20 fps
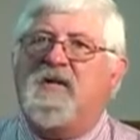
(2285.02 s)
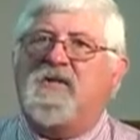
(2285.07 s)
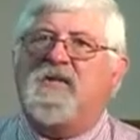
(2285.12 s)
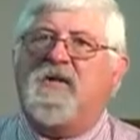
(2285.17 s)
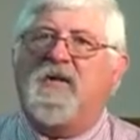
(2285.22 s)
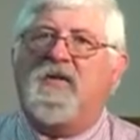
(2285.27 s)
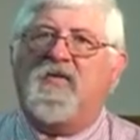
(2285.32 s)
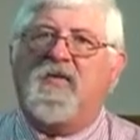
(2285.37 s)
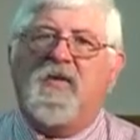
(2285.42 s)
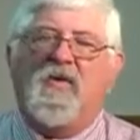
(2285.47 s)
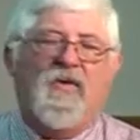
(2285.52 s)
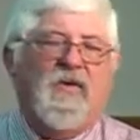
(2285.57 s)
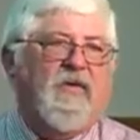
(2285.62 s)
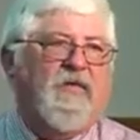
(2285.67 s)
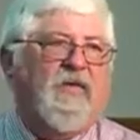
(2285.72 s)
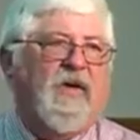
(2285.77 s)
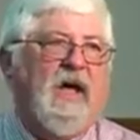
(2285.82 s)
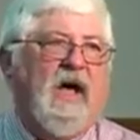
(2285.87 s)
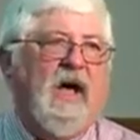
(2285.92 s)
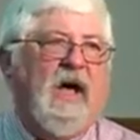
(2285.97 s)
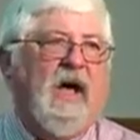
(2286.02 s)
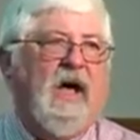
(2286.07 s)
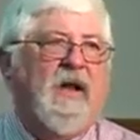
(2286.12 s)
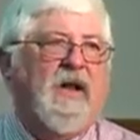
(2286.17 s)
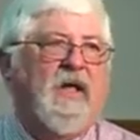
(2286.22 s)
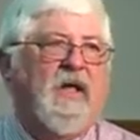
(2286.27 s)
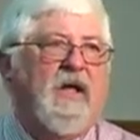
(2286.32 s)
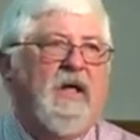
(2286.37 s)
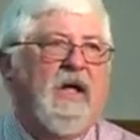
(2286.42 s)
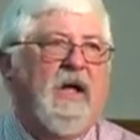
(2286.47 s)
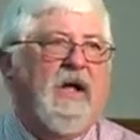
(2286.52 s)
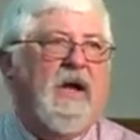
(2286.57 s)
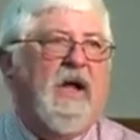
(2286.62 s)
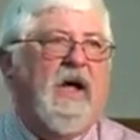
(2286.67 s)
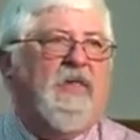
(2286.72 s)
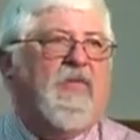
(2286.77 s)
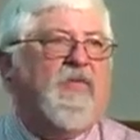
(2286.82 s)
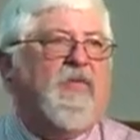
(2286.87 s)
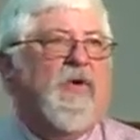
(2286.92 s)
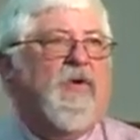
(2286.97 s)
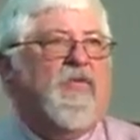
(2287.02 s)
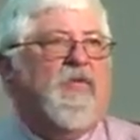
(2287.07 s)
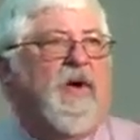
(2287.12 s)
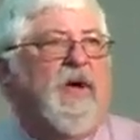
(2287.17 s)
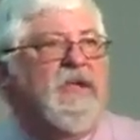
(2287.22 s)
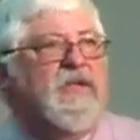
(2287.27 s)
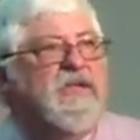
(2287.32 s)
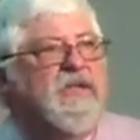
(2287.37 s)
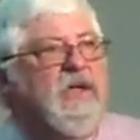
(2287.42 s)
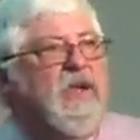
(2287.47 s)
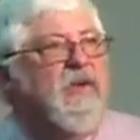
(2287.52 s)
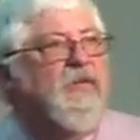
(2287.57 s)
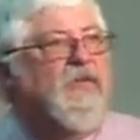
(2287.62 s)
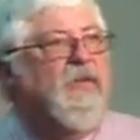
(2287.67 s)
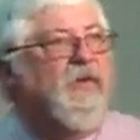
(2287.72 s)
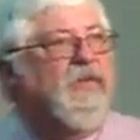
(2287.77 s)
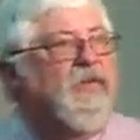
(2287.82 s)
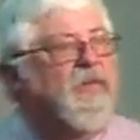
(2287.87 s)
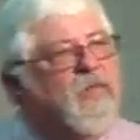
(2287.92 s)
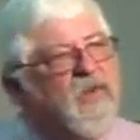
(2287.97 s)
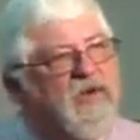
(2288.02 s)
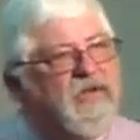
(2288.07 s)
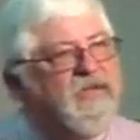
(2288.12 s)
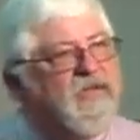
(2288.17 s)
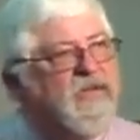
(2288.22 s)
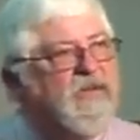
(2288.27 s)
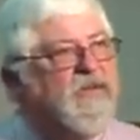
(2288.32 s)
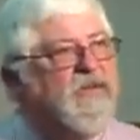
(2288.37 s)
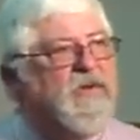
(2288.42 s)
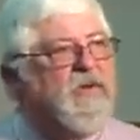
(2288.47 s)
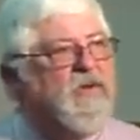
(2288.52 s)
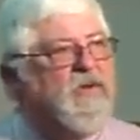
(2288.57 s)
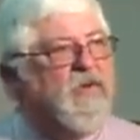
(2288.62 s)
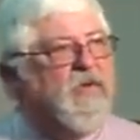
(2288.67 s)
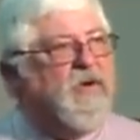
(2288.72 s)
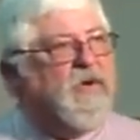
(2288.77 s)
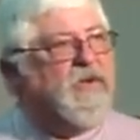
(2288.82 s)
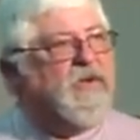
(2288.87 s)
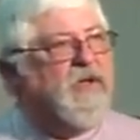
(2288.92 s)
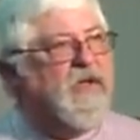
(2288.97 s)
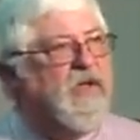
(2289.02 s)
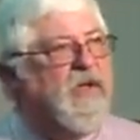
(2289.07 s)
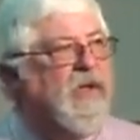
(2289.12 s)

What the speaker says: the throne of God, and I throw myself on the mercy of the court,